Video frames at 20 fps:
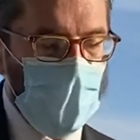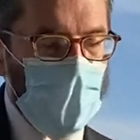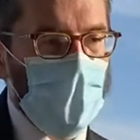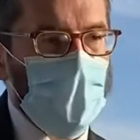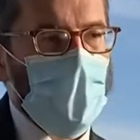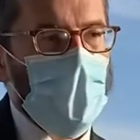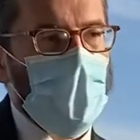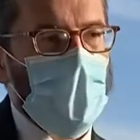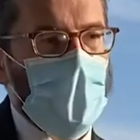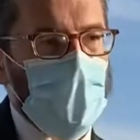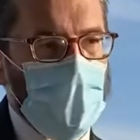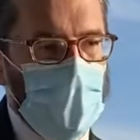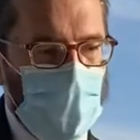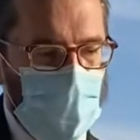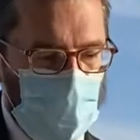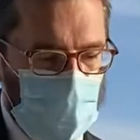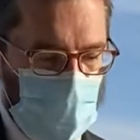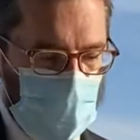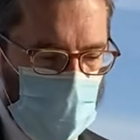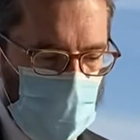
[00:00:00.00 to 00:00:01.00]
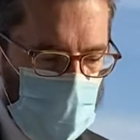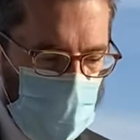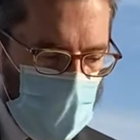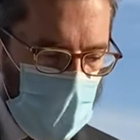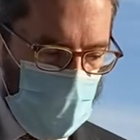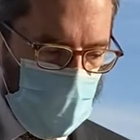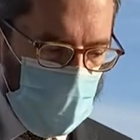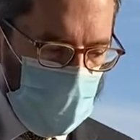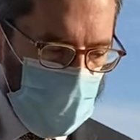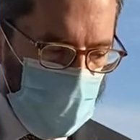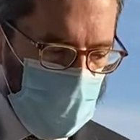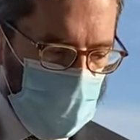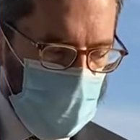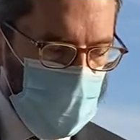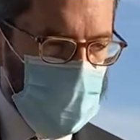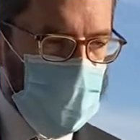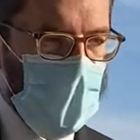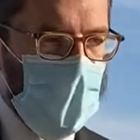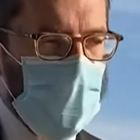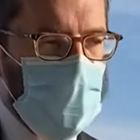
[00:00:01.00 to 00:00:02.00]
that offered Jewish people a
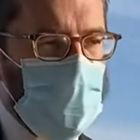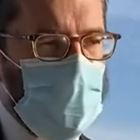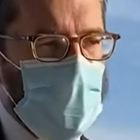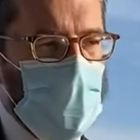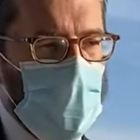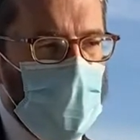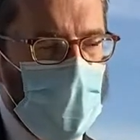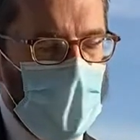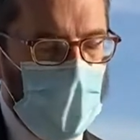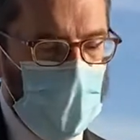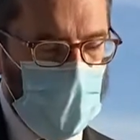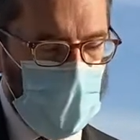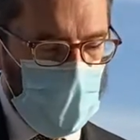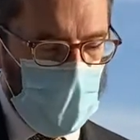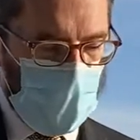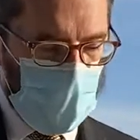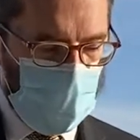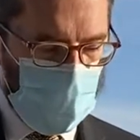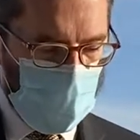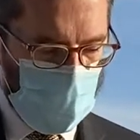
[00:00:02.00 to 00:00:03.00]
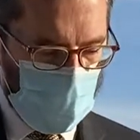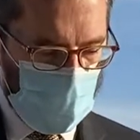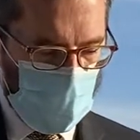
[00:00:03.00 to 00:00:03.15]
chance to learn how to farm